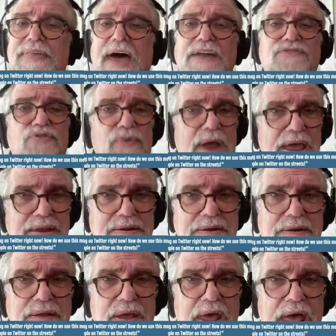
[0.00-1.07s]
That
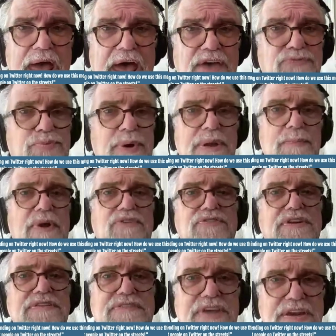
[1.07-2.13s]
trend has pretty
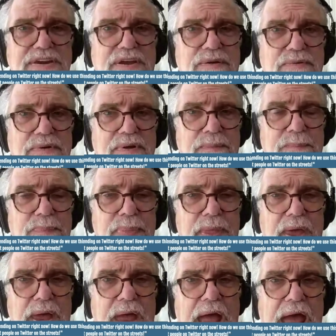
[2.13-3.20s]
much continued.
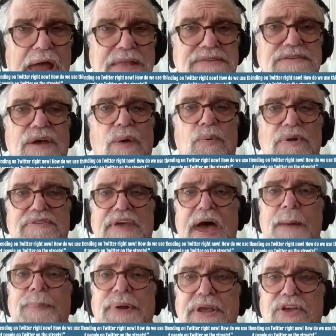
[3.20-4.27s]
And so, what's
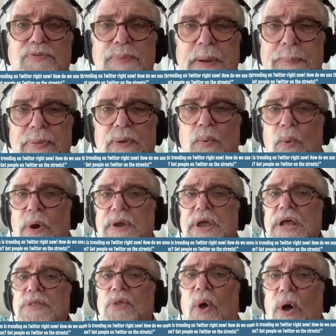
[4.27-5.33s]
happening is people are
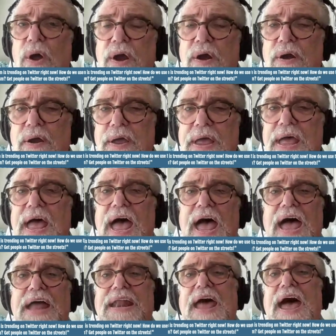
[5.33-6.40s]
working longer
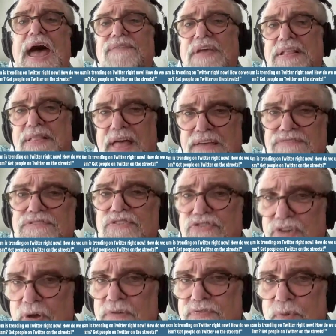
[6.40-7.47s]
and having less
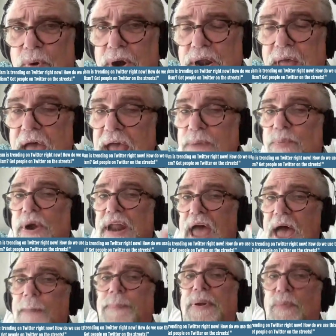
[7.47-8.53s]
to show for it. And what
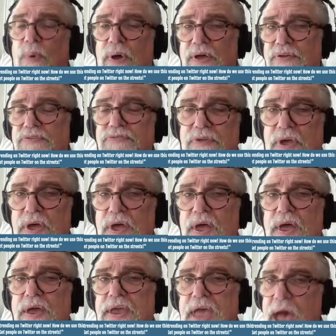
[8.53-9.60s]
happened was
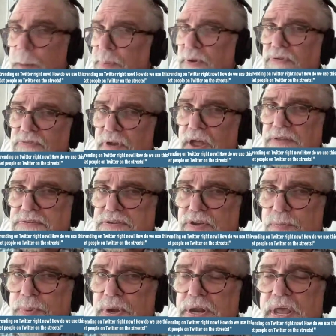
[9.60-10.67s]
capital's not
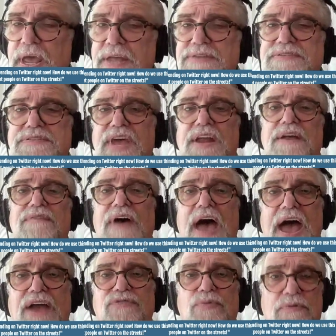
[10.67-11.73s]
stupid. Instead of
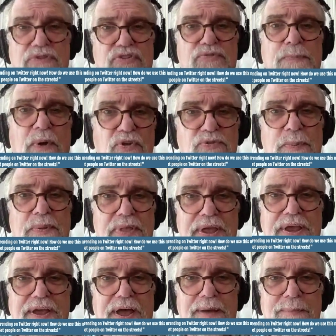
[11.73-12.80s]
actual disposable
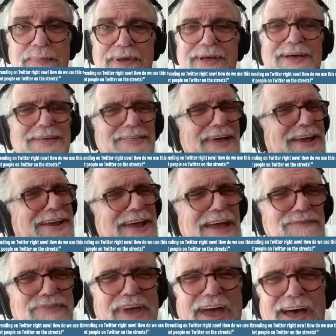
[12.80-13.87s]
income, they
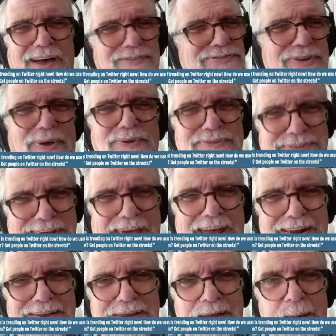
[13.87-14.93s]
gave you household
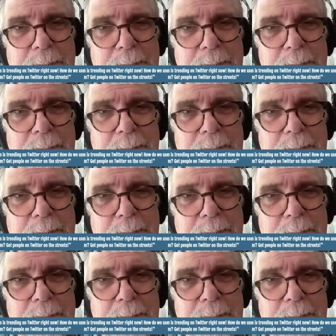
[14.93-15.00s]
debt.